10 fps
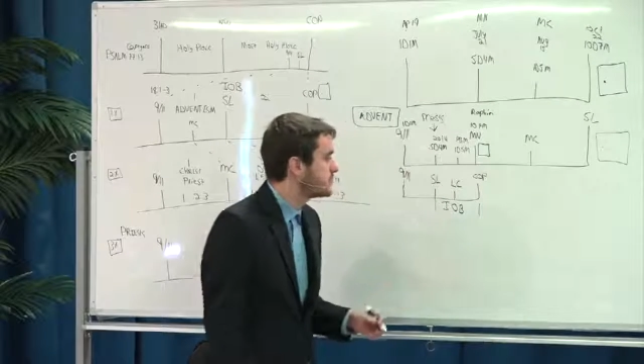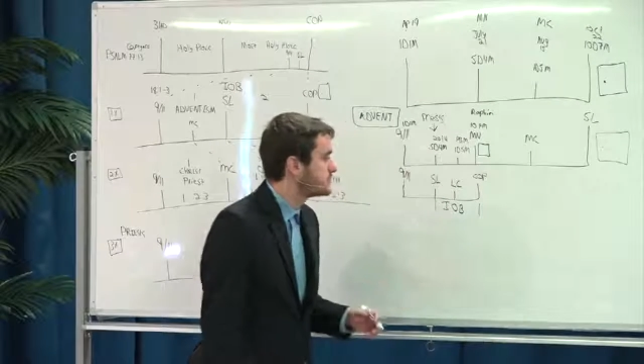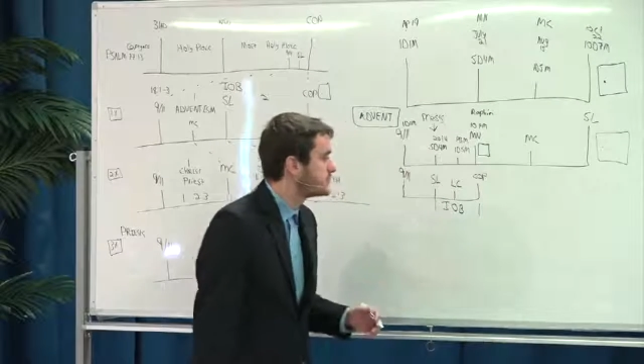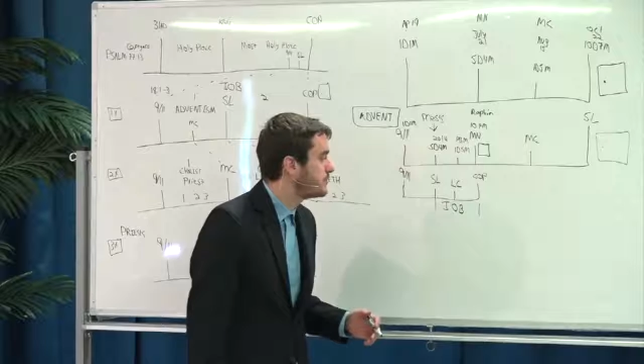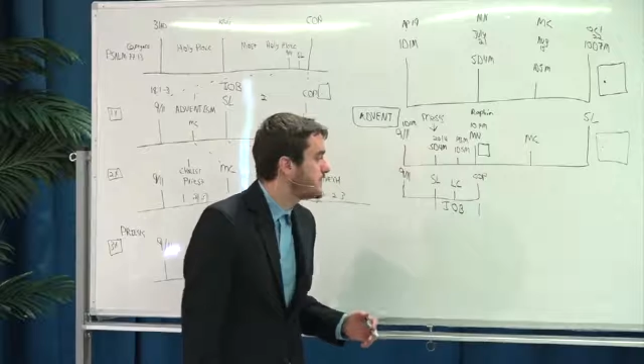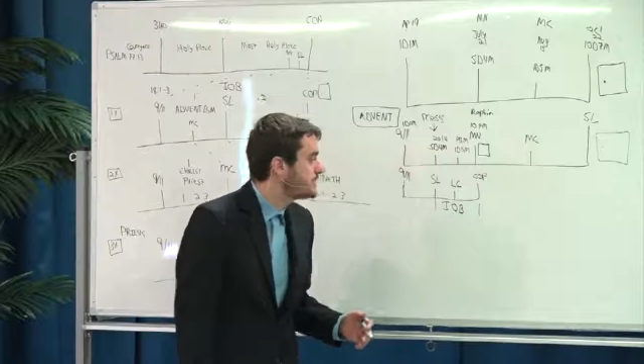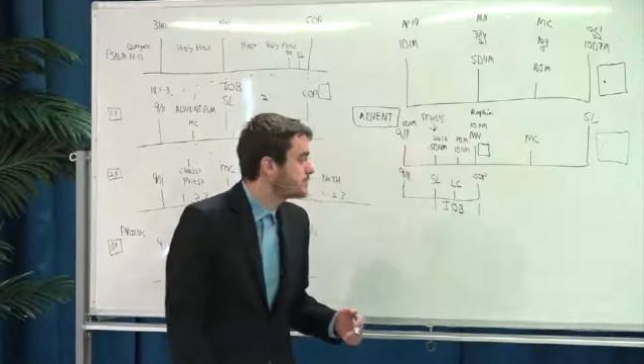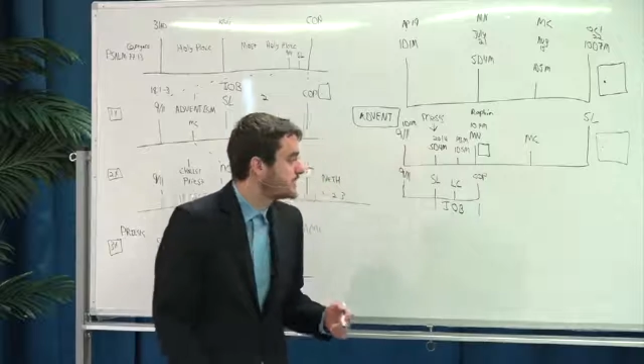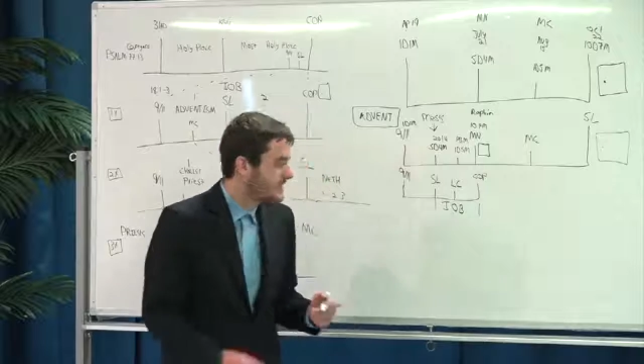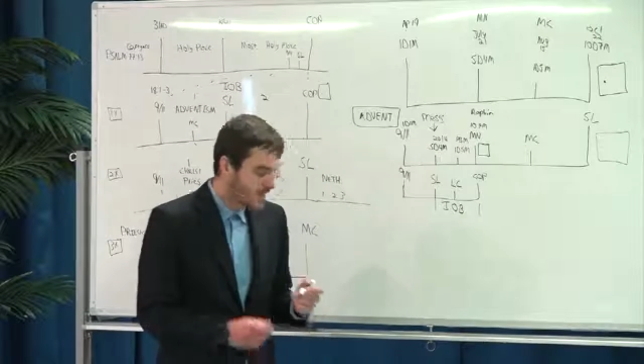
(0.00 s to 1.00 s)
the close of
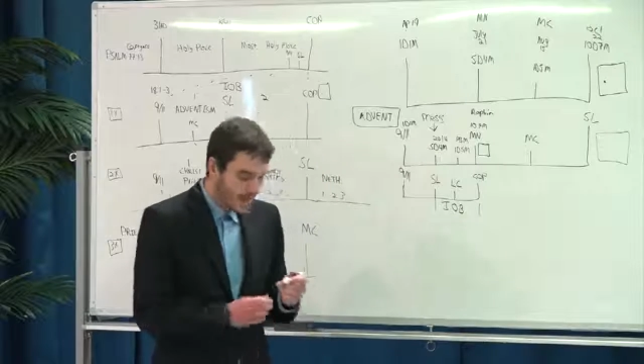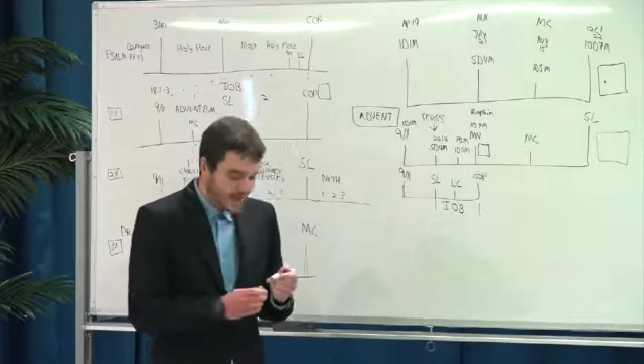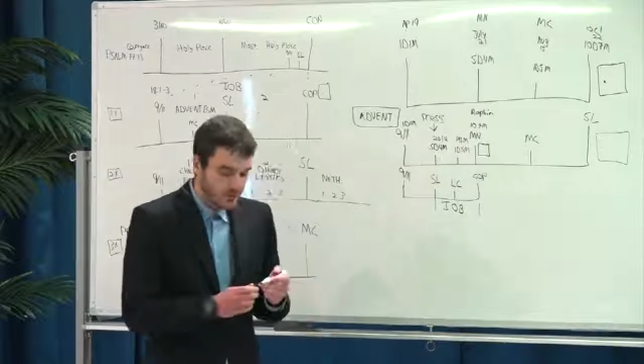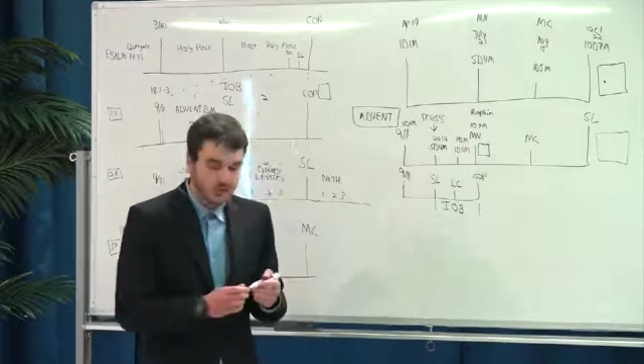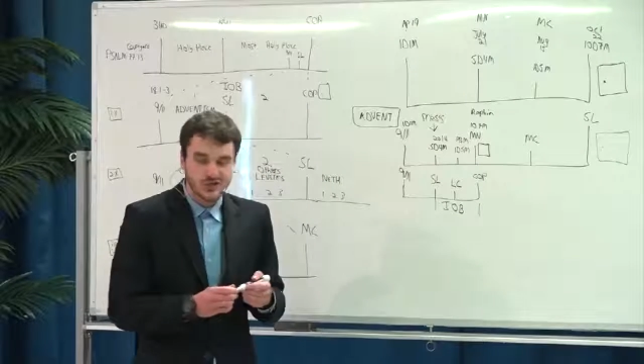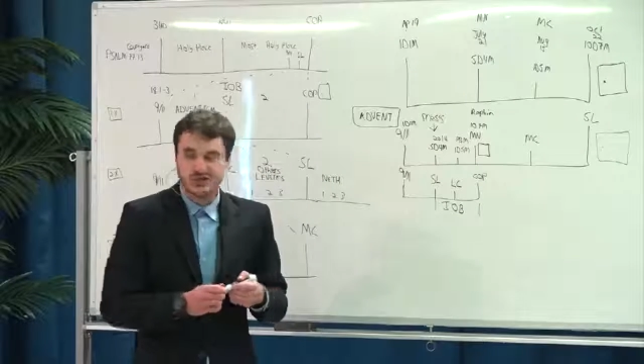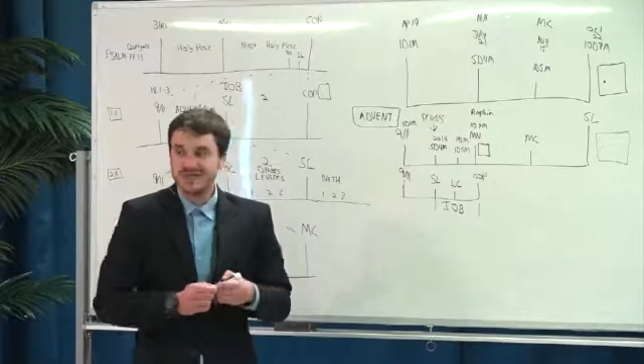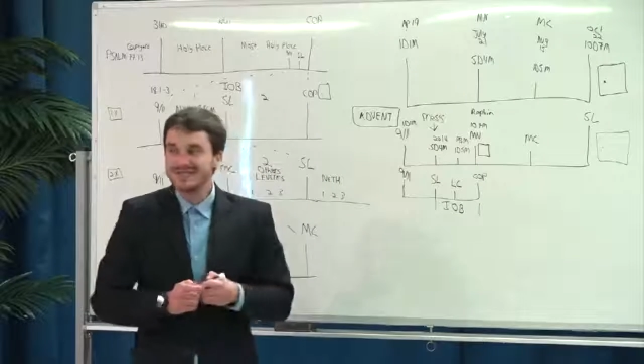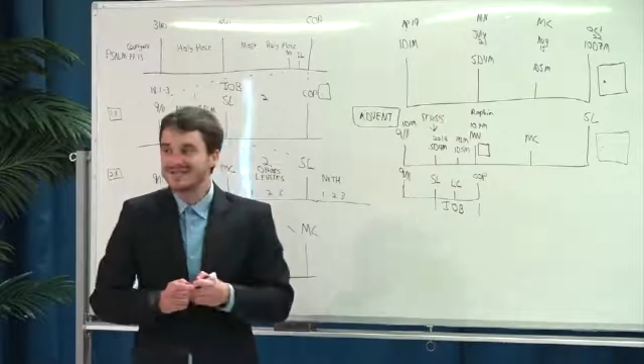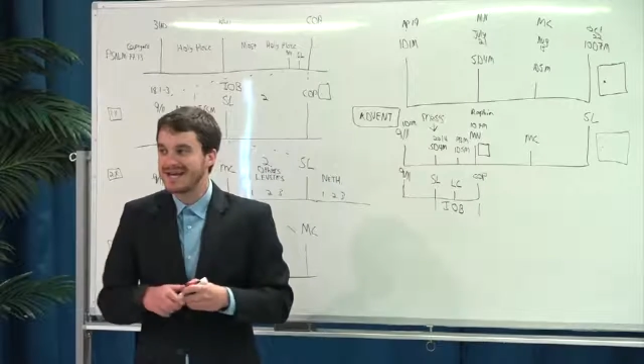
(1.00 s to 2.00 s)
probation. And what
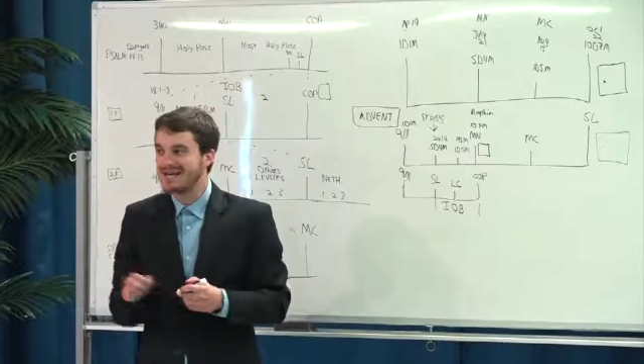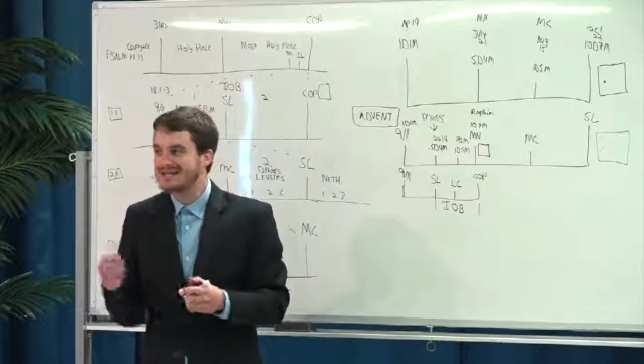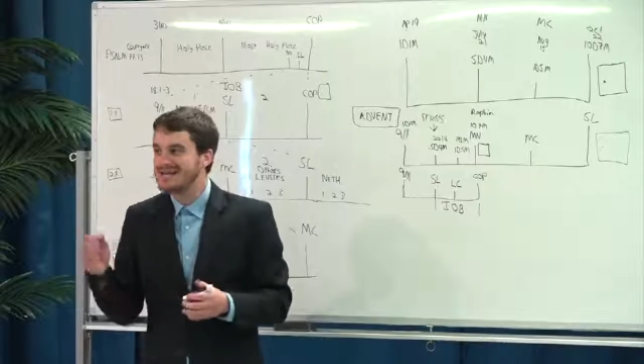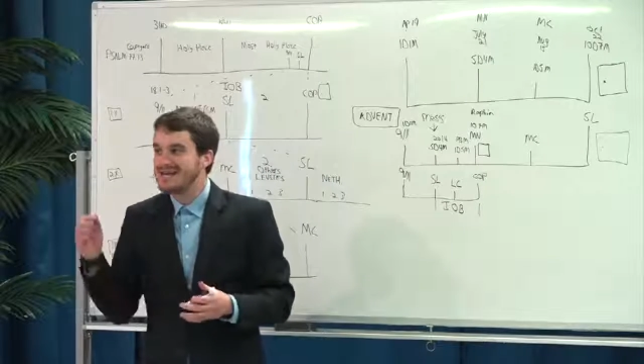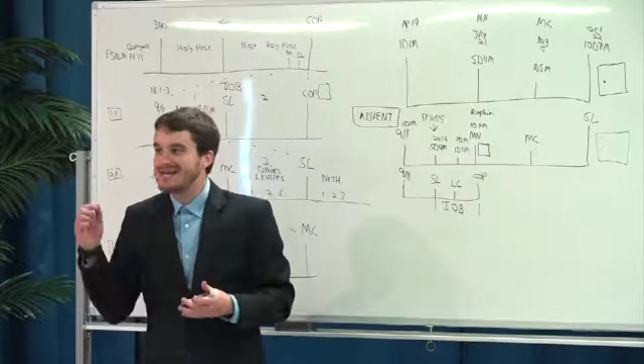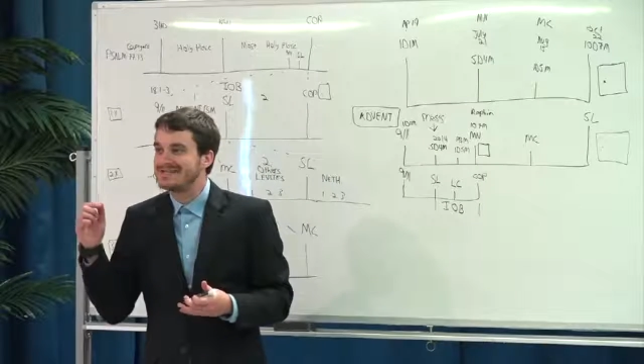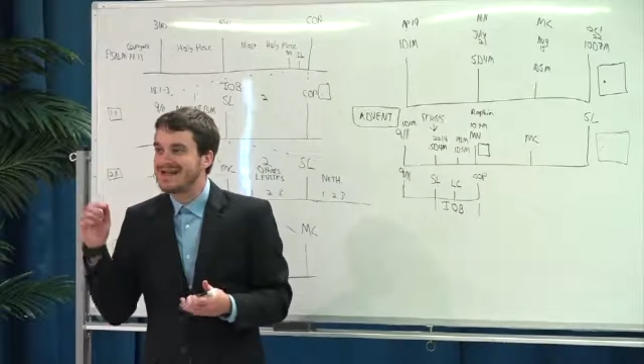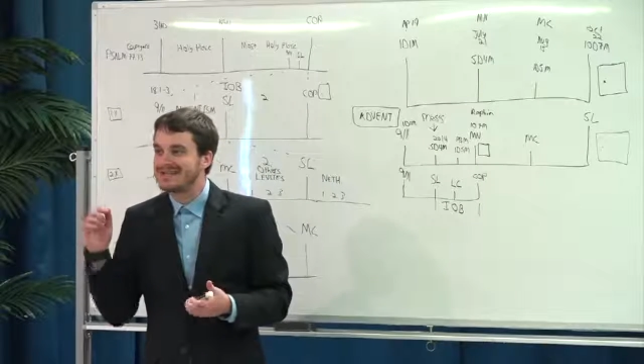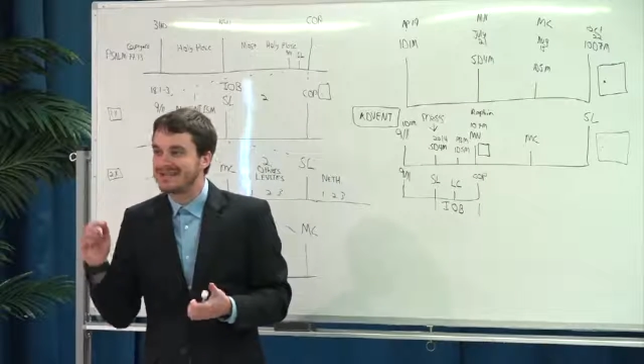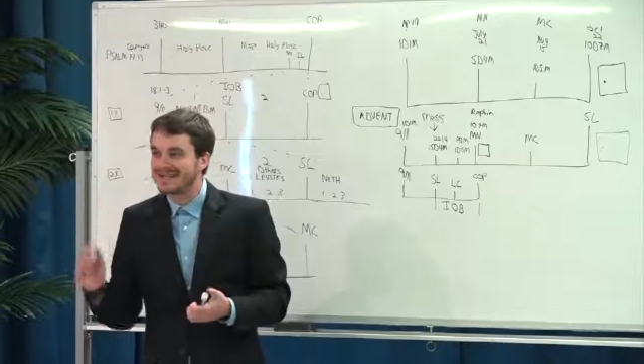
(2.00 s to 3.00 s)
she says is
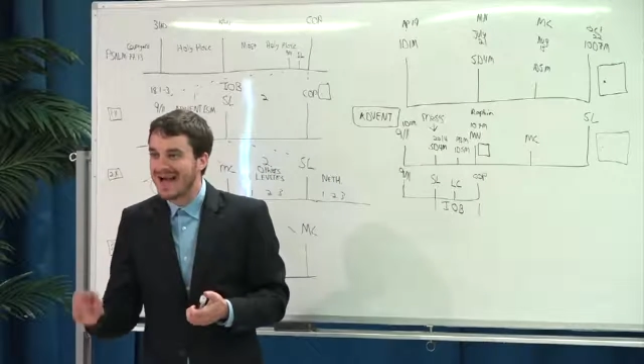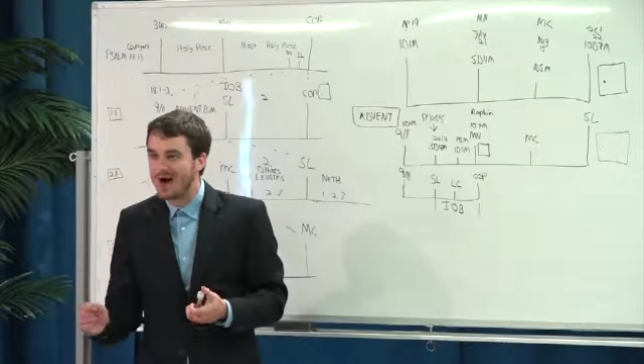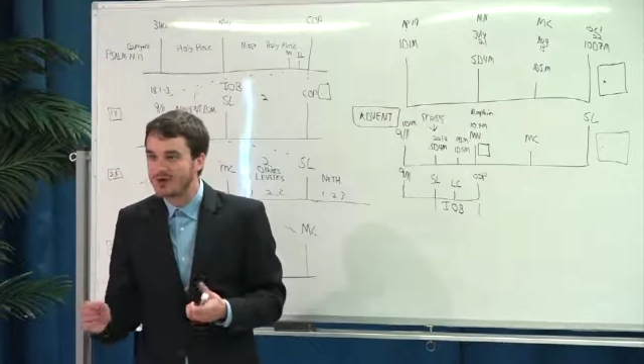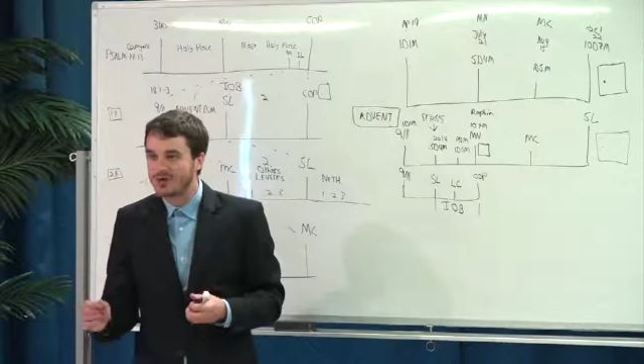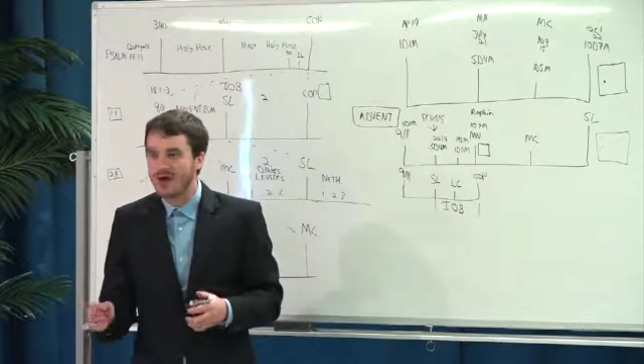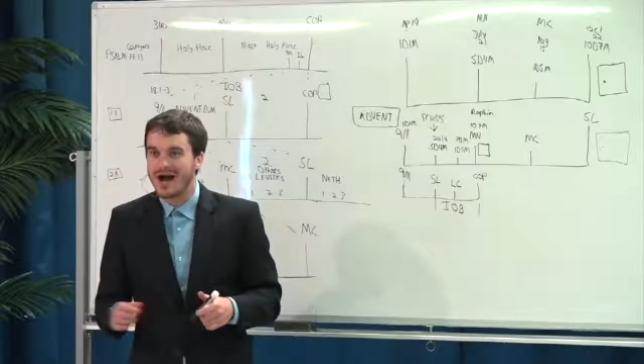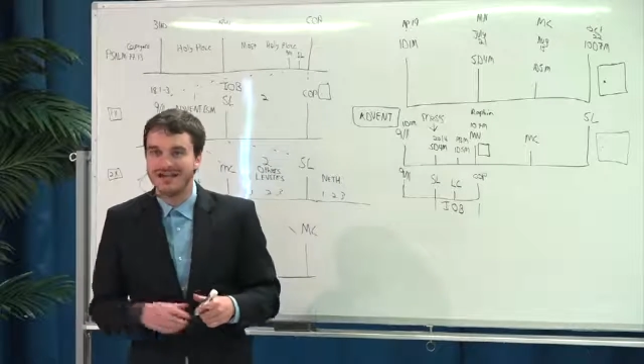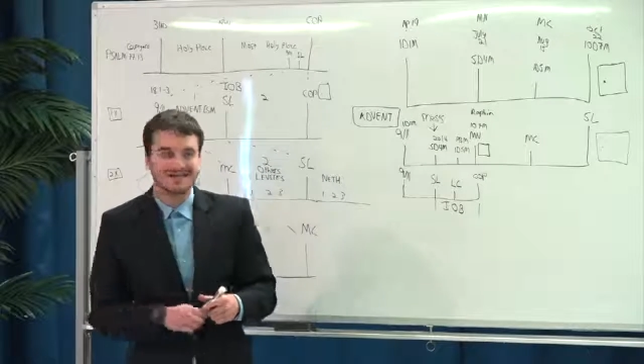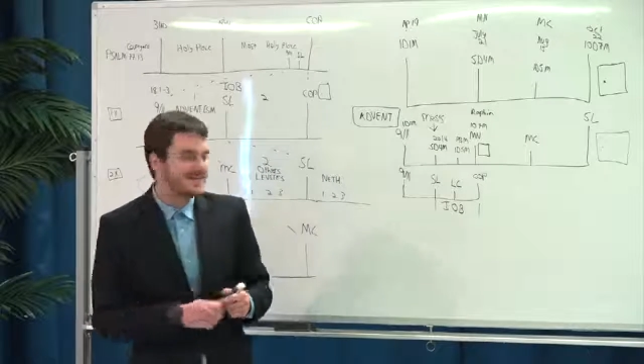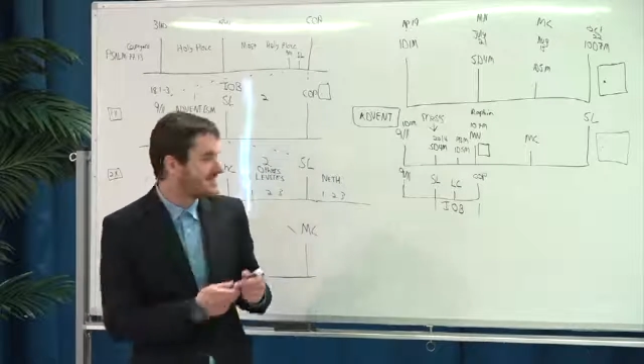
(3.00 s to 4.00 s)
that the loud cry
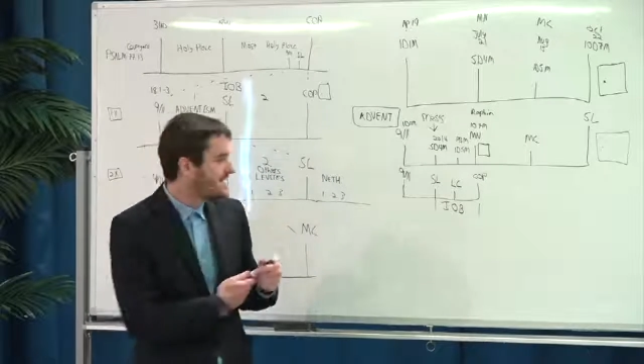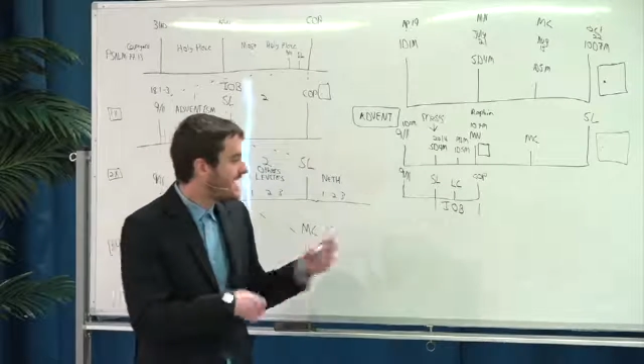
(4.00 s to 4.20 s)
is this